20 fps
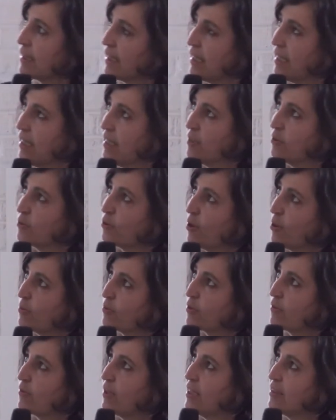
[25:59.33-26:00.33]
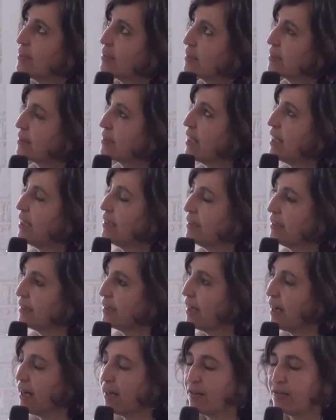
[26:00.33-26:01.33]
key in terms of understanding
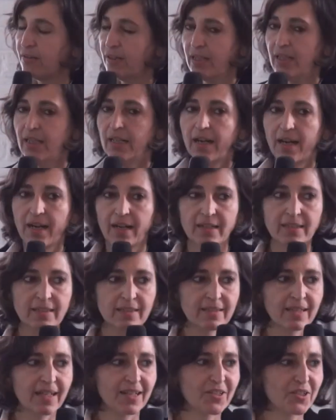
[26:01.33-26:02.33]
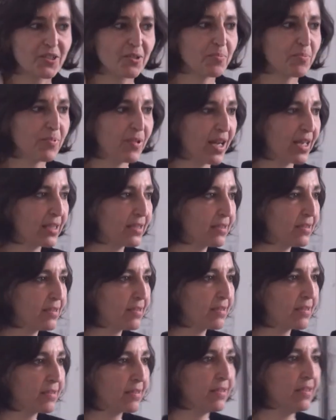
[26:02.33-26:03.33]
how architecture
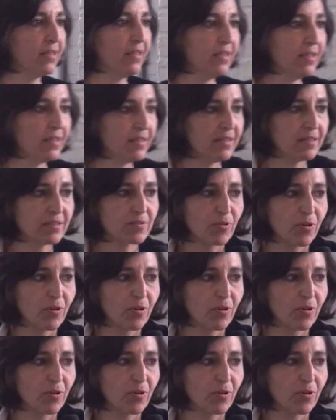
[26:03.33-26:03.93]
practice is